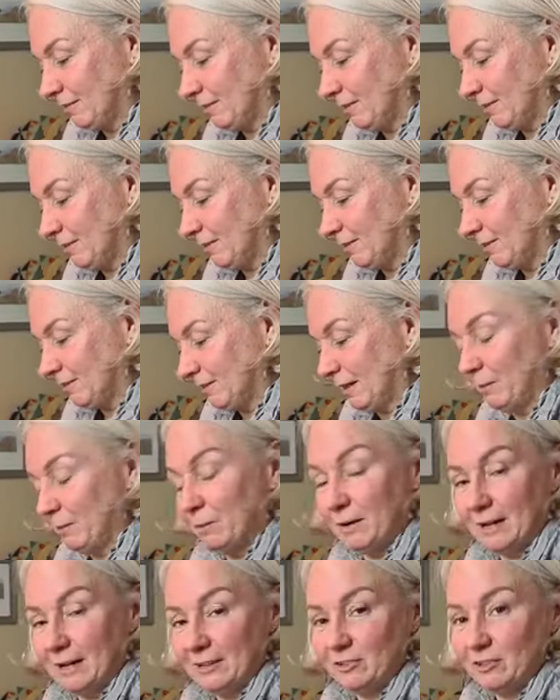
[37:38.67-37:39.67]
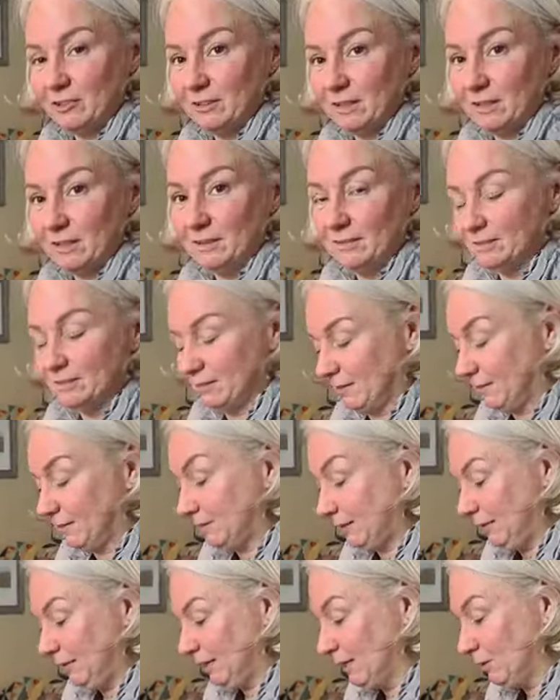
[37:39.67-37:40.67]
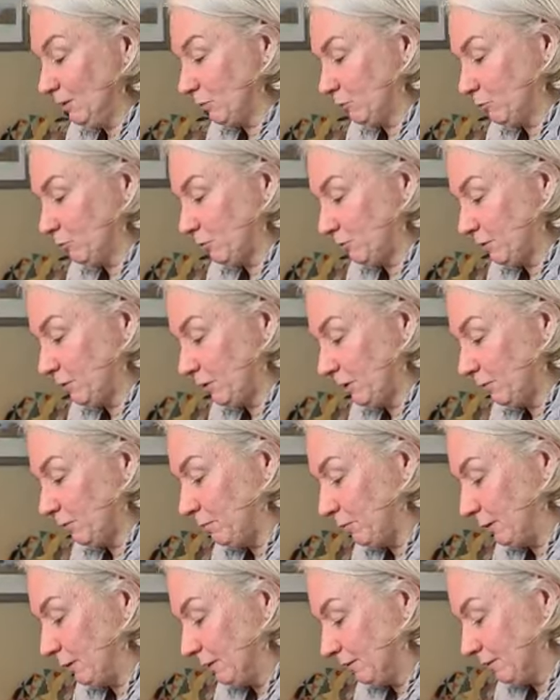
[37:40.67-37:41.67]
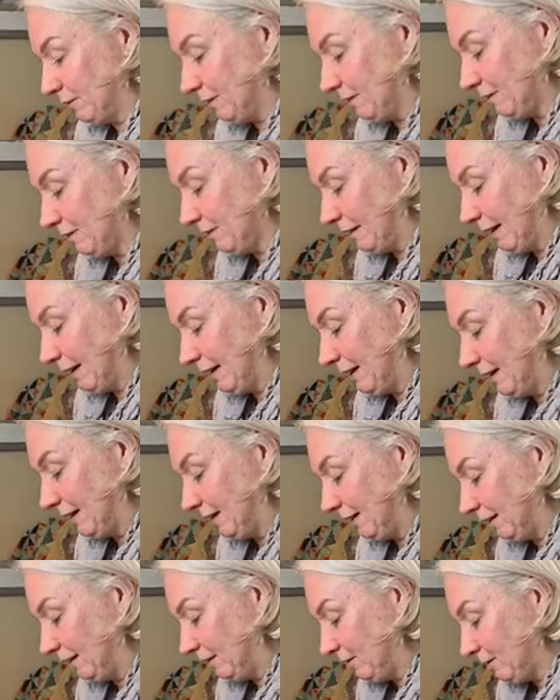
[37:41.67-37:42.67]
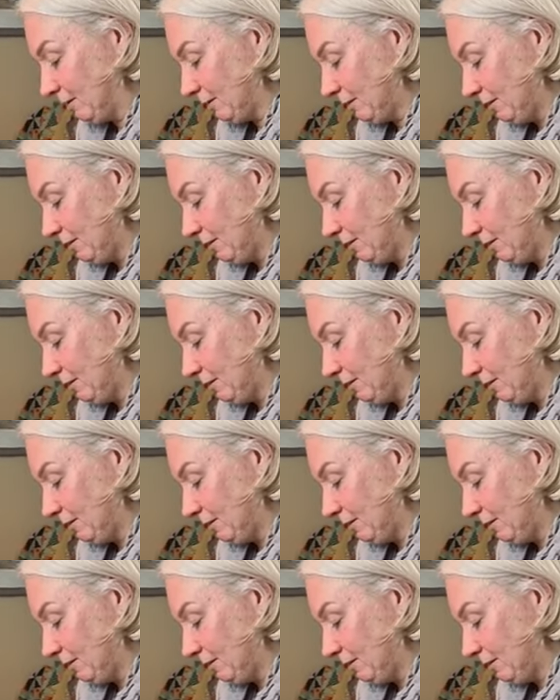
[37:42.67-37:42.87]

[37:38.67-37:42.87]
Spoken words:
So there were actually seeds which were very poisonous, and